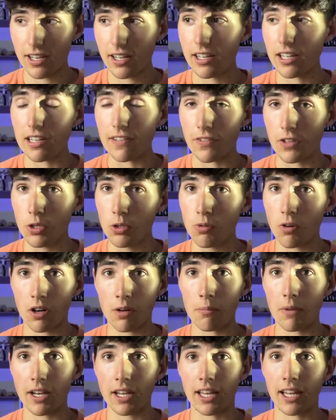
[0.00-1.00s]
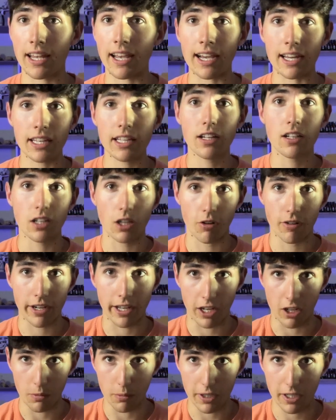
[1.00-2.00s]
If you are making any clone
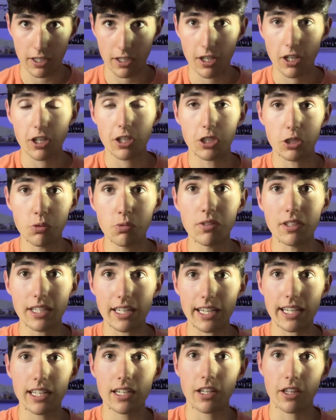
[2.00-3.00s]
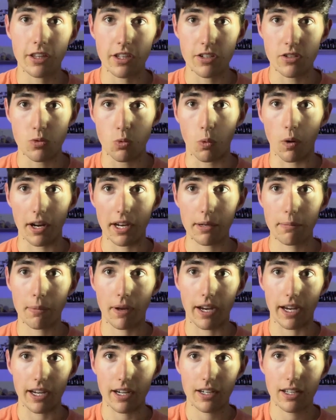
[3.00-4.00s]
helmet, you need this white
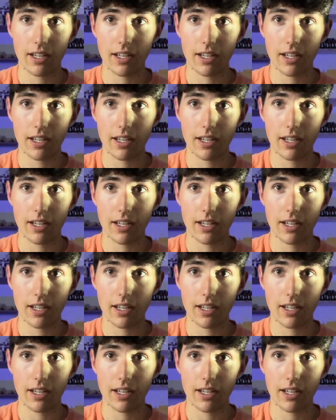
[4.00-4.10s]
paint.